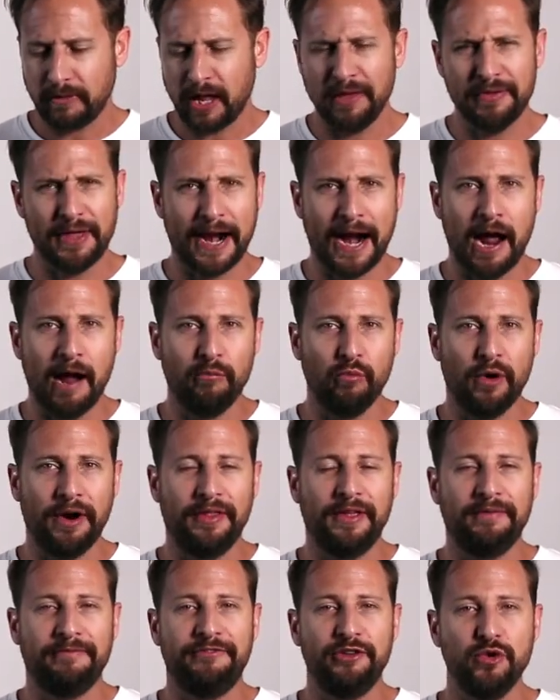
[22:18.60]
that I'm one of
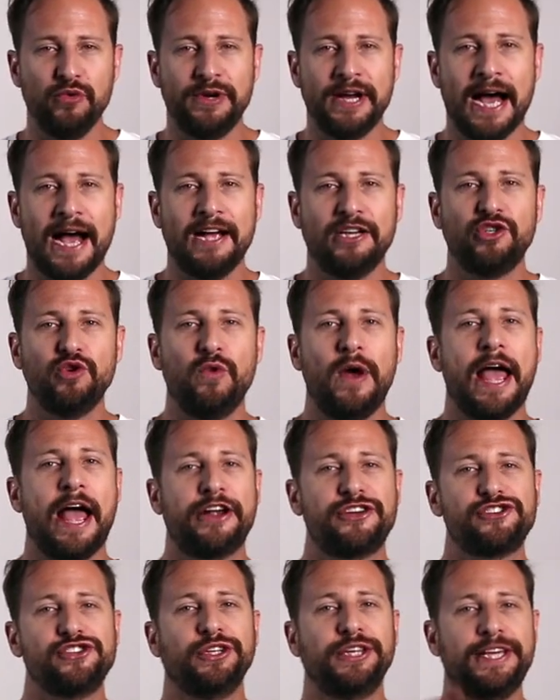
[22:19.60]
the few guys who
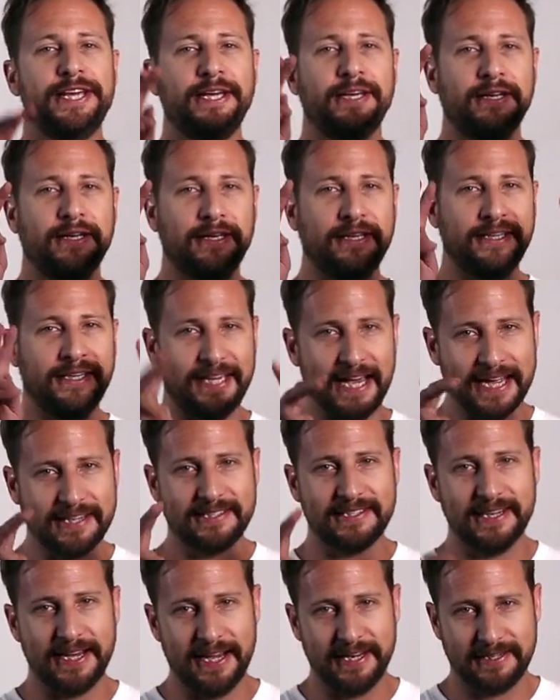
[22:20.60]
actually
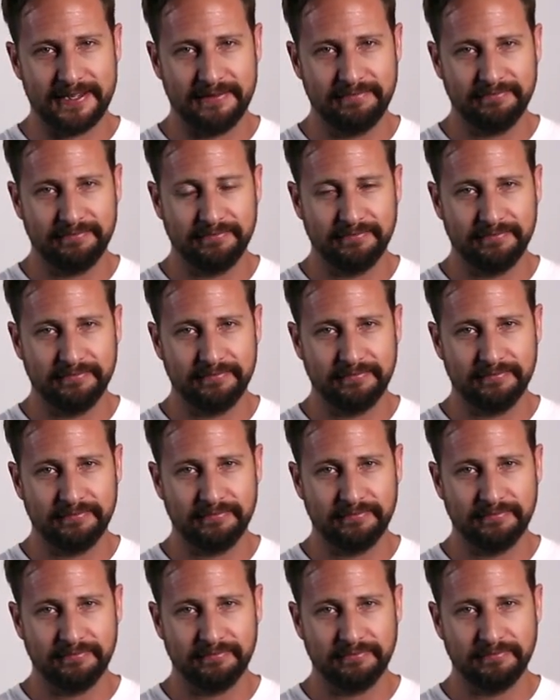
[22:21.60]
gets it.
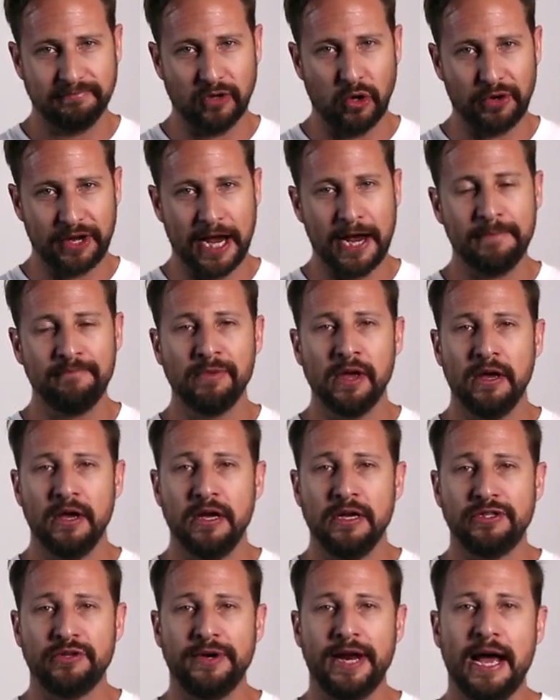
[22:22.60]
Okay?
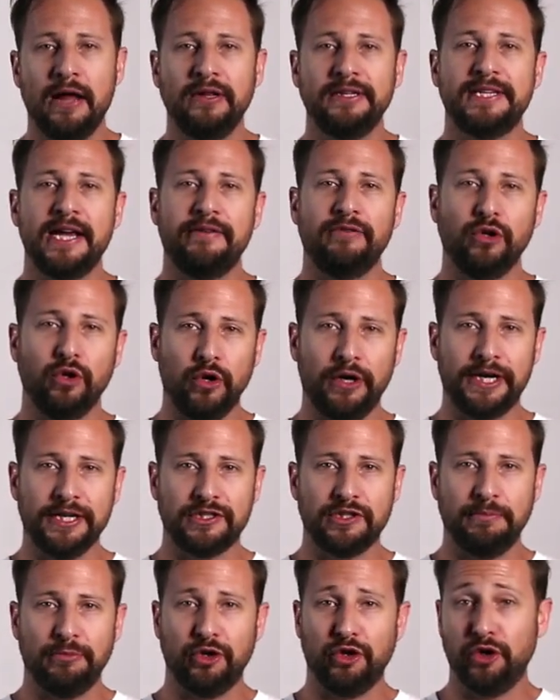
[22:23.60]
So now let's have a look at
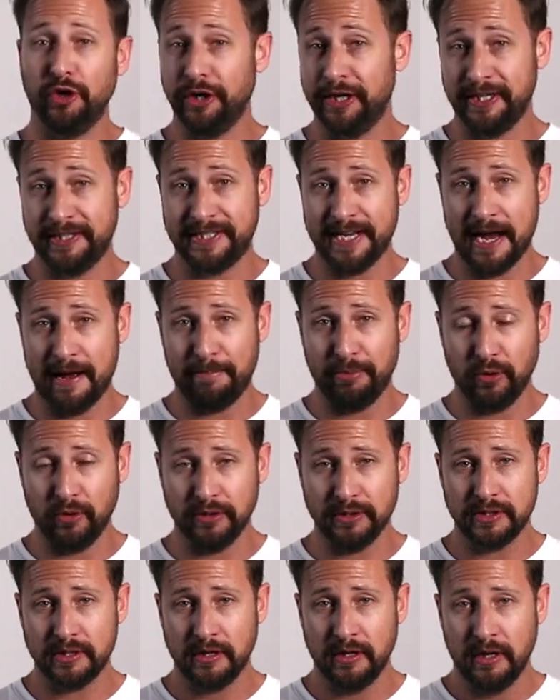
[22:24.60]
some good
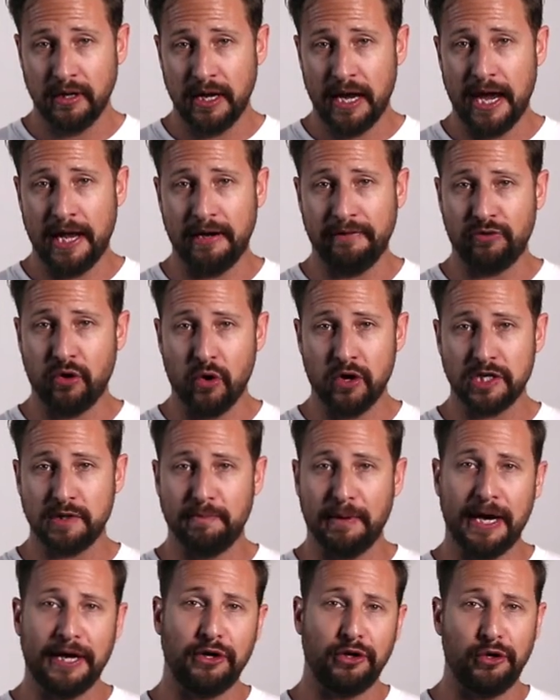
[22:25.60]
examples. And of course,
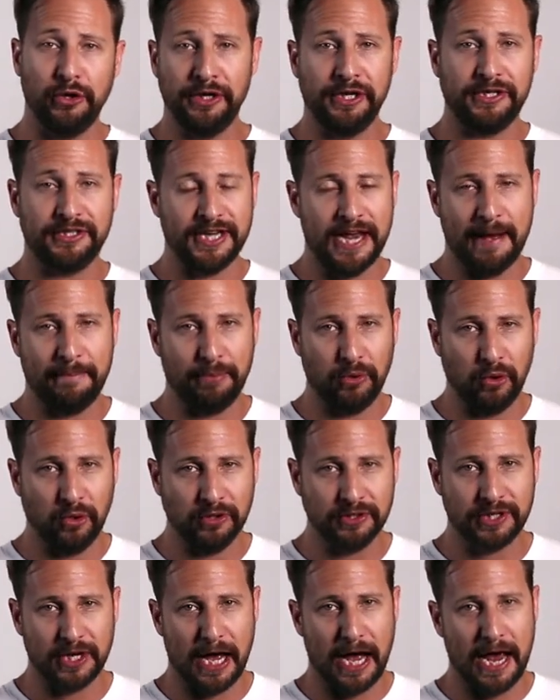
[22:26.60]
by good
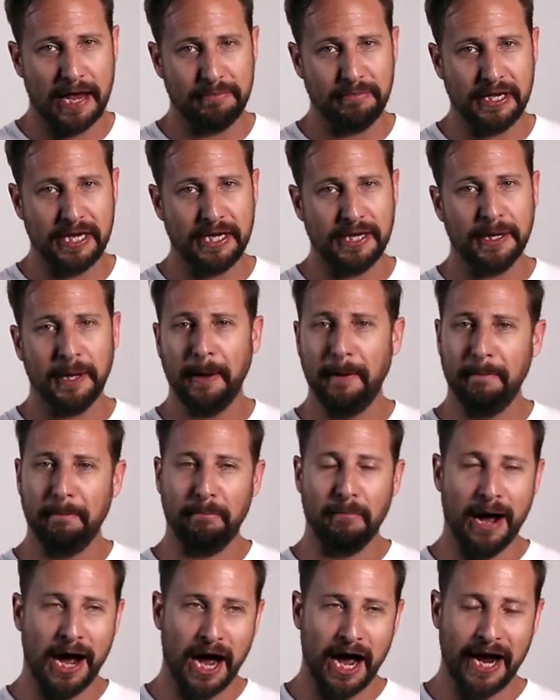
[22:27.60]
examples, I mean
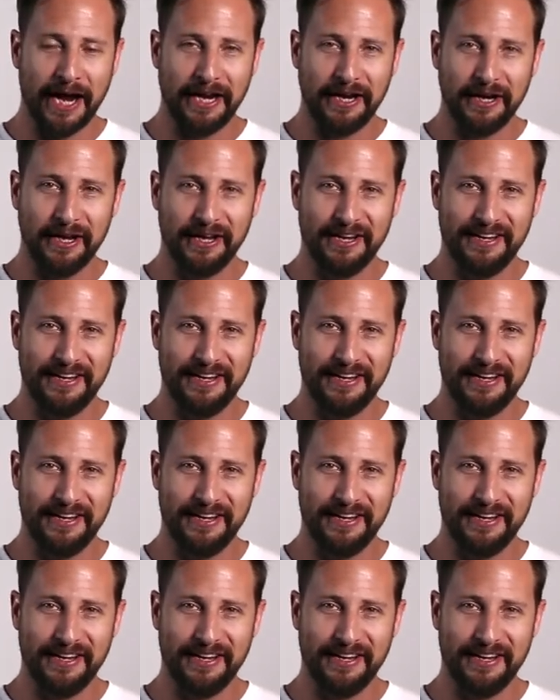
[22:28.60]
mine.